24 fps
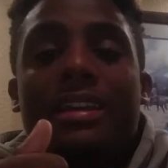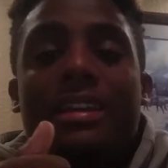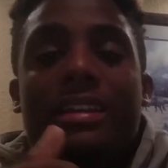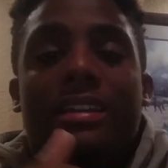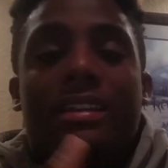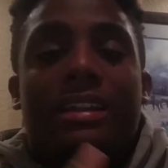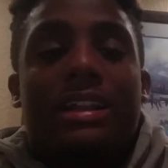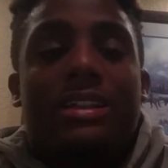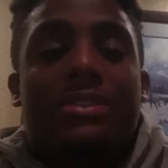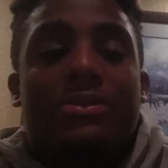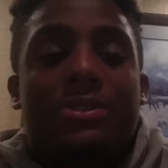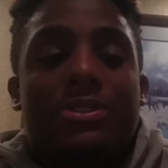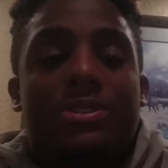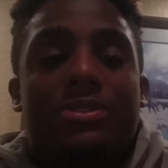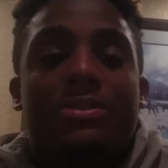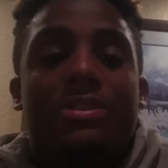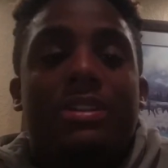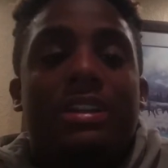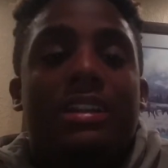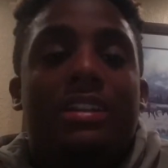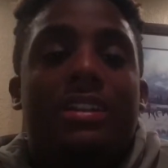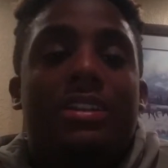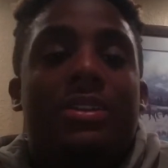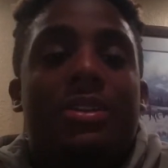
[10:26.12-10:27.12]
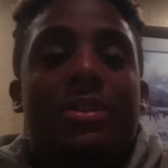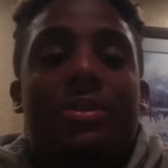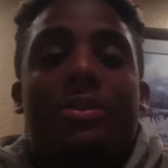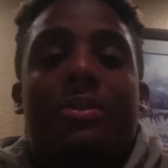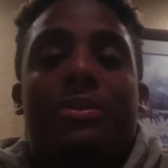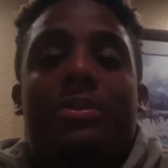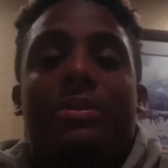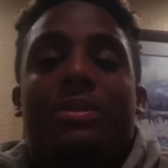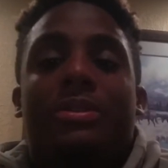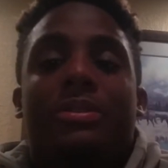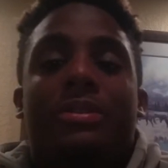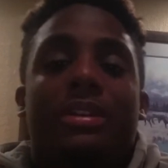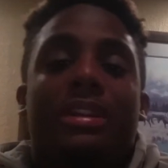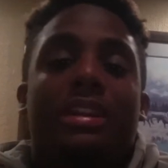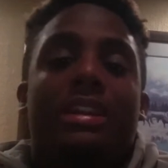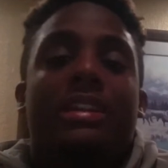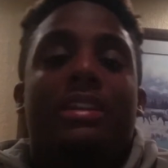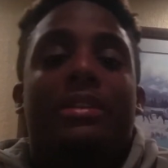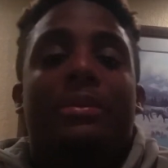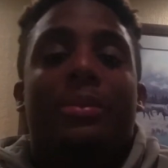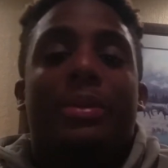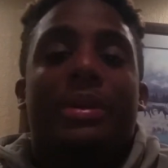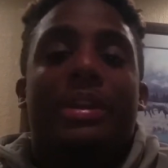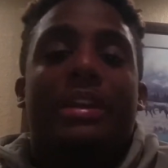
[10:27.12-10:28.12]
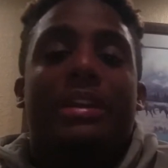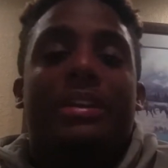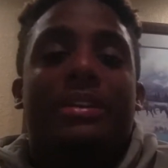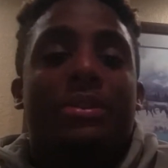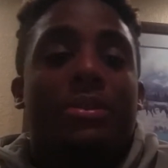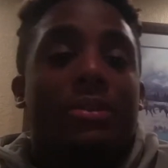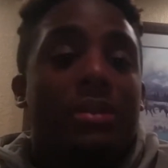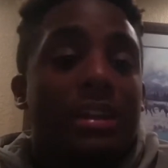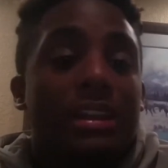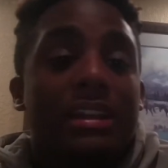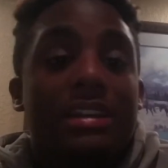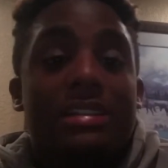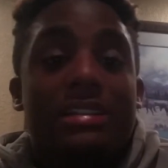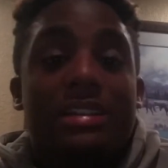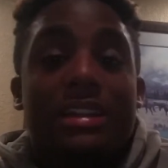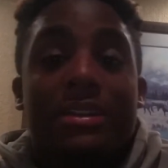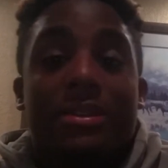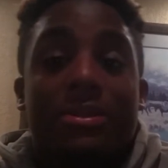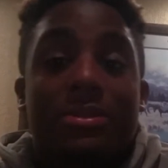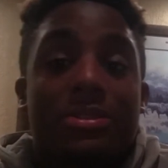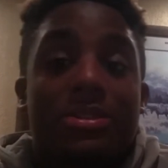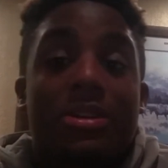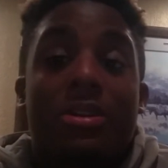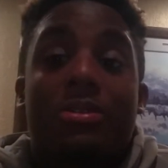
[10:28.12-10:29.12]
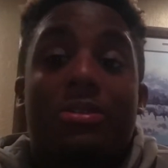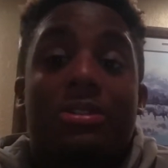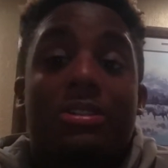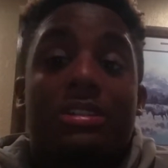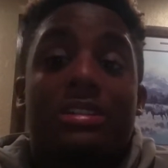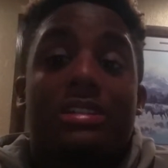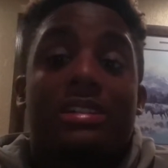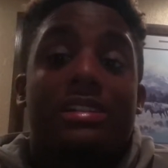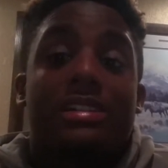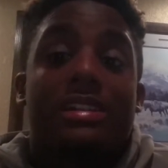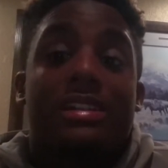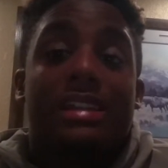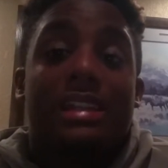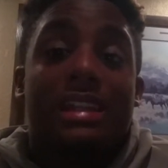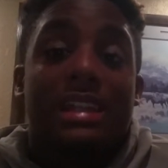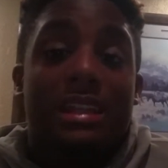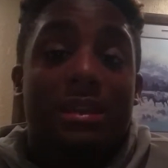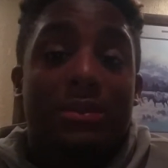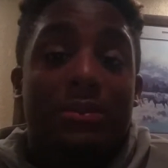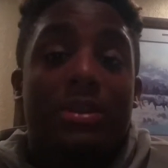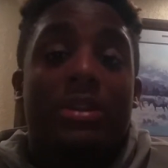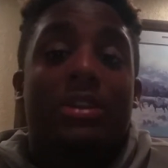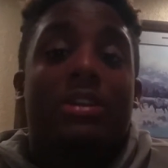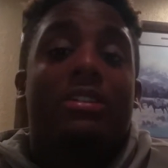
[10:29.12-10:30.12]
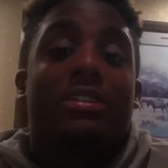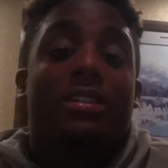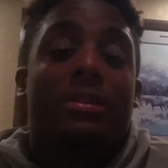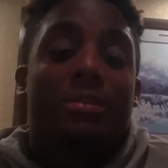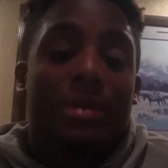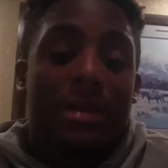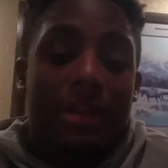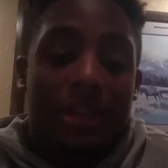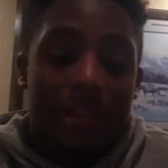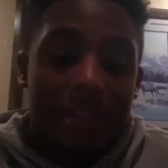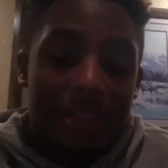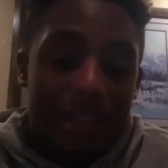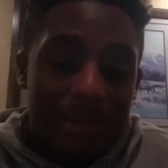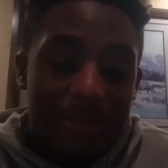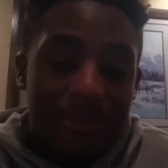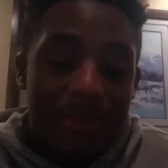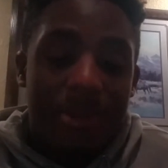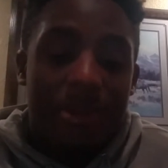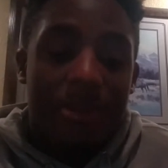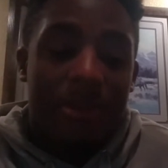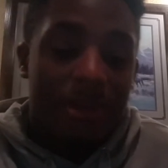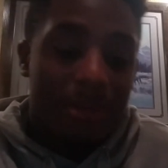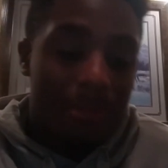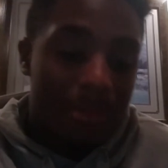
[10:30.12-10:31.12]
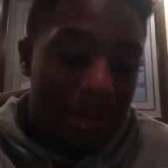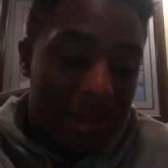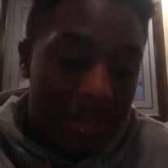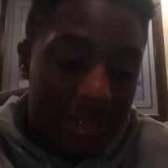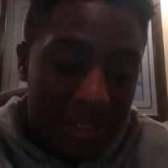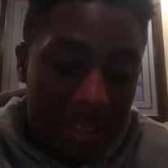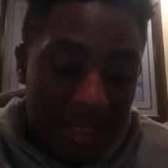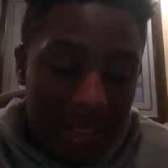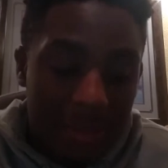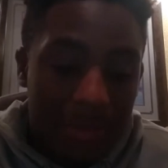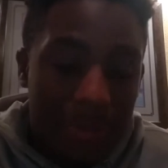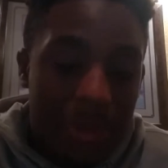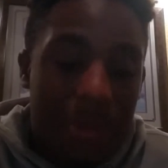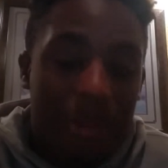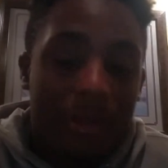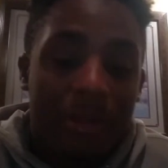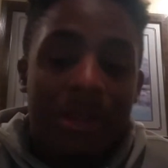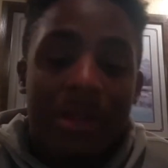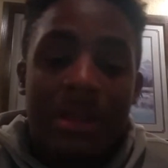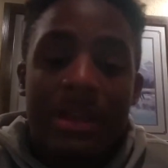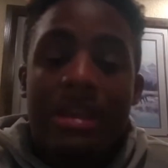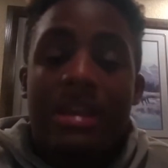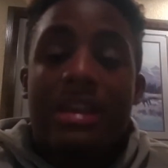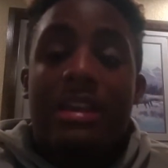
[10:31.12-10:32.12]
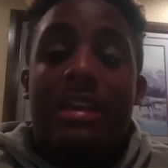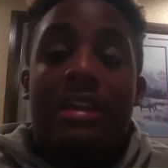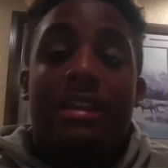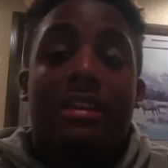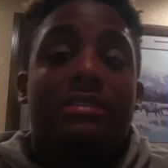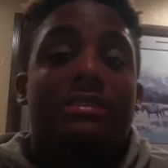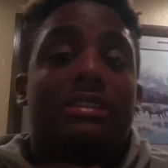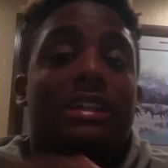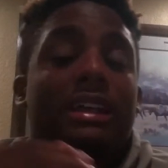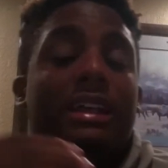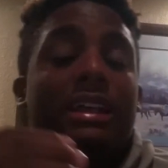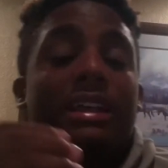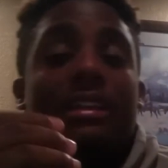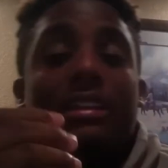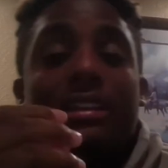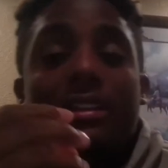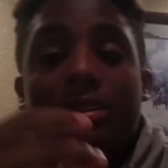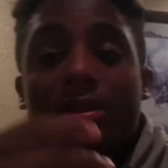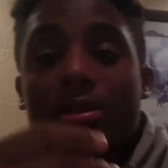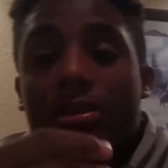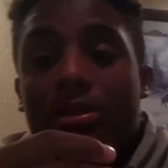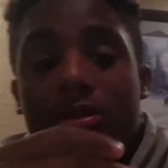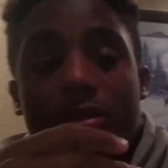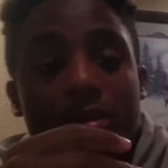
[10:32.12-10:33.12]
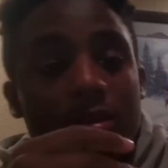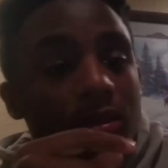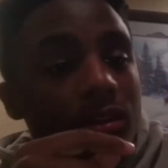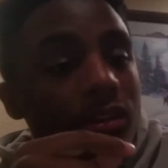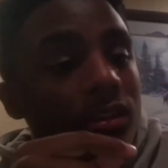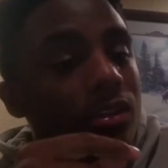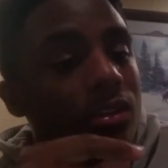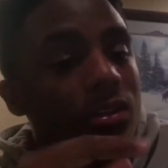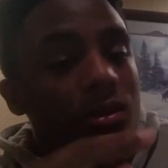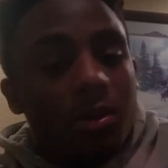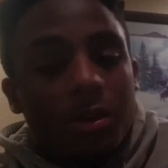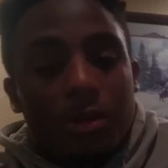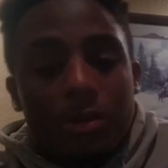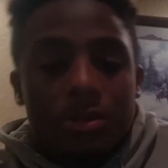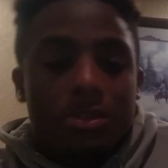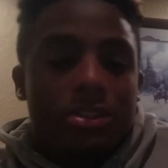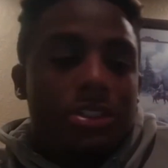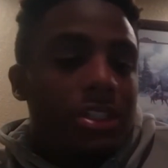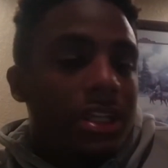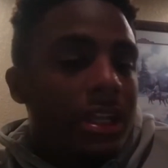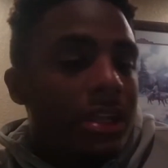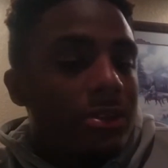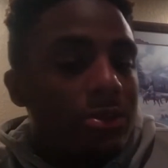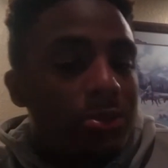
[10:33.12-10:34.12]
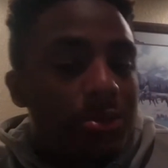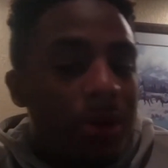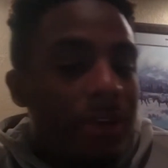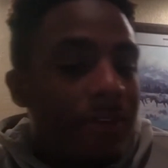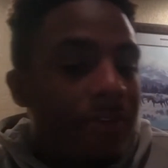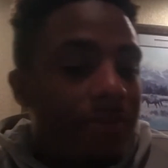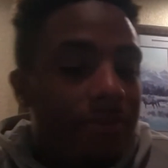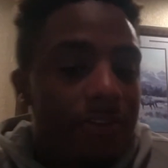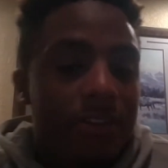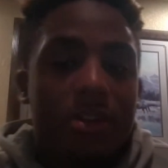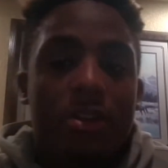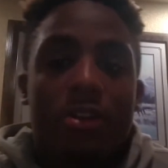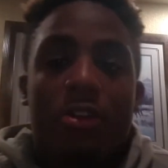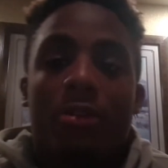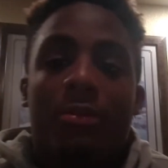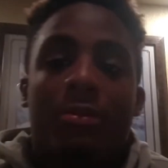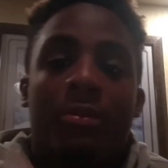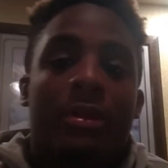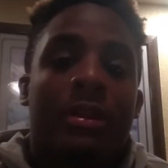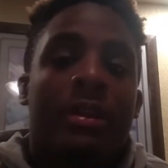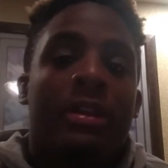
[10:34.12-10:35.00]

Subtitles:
that's what you need to do. You need to send those coaches email upon email upon email. Like, coach, here's my film.